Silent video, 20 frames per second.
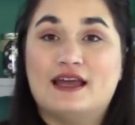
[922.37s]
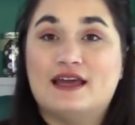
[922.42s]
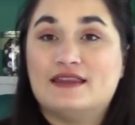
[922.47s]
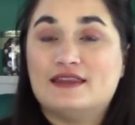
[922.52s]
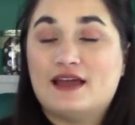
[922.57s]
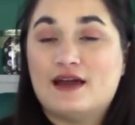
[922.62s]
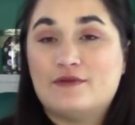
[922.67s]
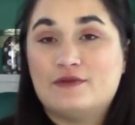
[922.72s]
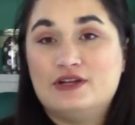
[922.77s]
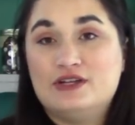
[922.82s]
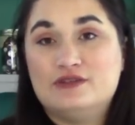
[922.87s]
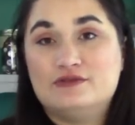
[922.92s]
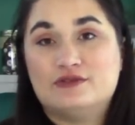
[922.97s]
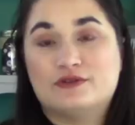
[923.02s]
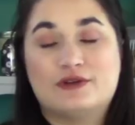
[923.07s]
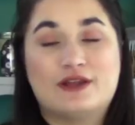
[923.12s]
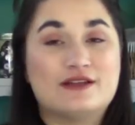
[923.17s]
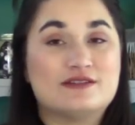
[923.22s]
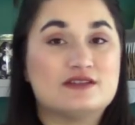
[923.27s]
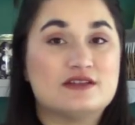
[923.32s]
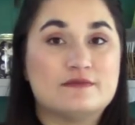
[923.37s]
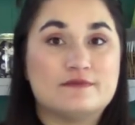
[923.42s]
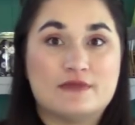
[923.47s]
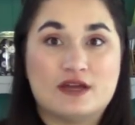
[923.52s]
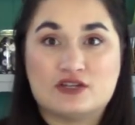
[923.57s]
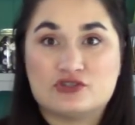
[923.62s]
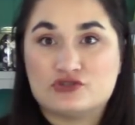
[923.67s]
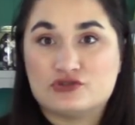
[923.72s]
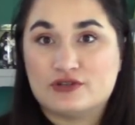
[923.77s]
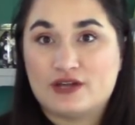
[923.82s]
And that way you don't have to
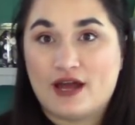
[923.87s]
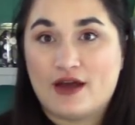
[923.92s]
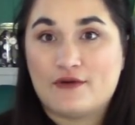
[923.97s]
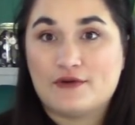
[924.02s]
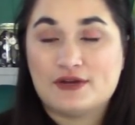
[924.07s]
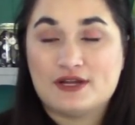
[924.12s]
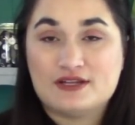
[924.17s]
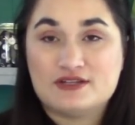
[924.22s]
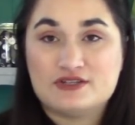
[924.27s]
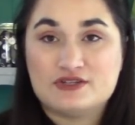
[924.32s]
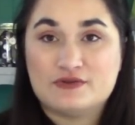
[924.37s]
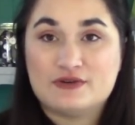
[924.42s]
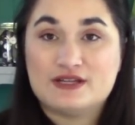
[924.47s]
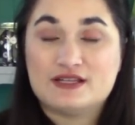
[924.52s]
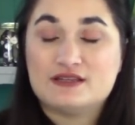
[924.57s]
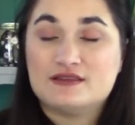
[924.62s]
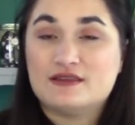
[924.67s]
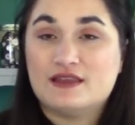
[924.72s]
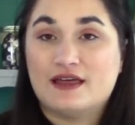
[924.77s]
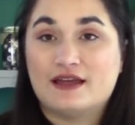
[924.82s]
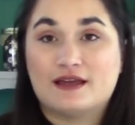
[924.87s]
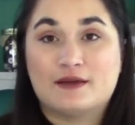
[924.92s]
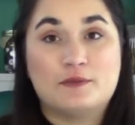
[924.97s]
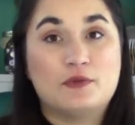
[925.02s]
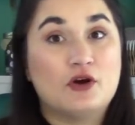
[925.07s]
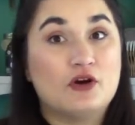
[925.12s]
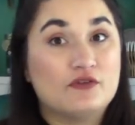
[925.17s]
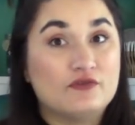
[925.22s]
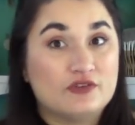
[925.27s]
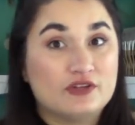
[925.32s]
measure it out and do it like
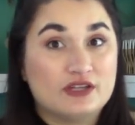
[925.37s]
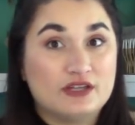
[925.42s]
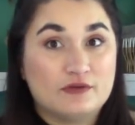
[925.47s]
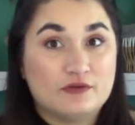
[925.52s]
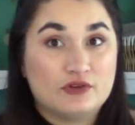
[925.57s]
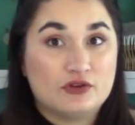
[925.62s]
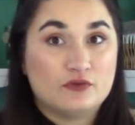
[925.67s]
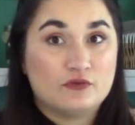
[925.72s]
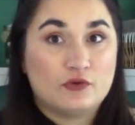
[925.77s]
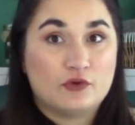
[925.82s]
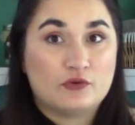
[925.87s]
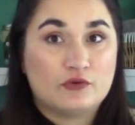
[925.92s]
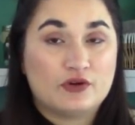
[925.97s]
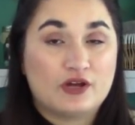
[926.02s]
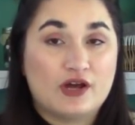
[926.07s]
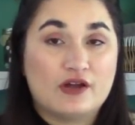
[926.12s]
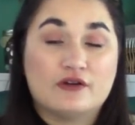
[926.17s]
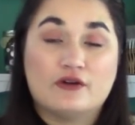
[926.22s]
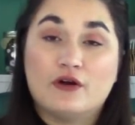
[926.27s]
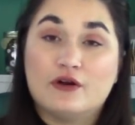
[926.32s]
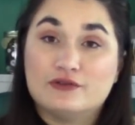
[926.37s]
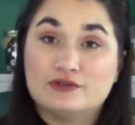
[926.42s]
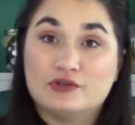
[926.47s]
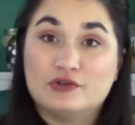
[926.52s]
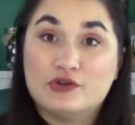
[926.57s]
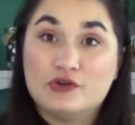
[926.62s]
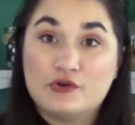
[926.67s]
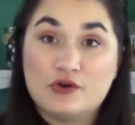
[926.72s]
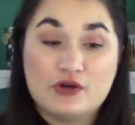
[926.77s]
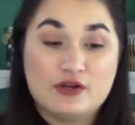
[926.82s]
perfectly with your rotary cutter, although
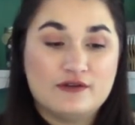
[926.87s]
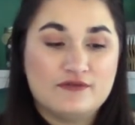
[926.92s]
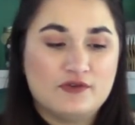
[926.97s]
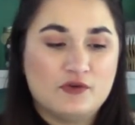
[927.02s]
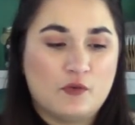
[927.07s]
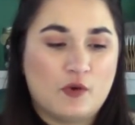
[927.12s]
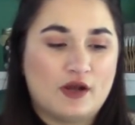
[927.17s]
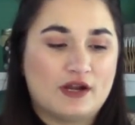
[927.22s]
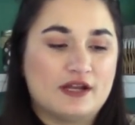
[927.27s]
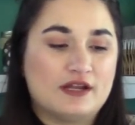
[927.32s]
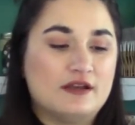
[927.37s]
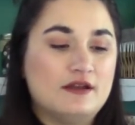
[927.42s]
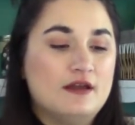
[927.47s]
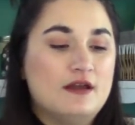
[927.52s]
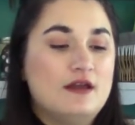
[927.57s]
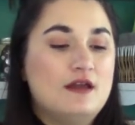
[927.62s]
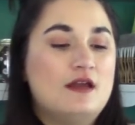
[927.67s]
you could if you wanted.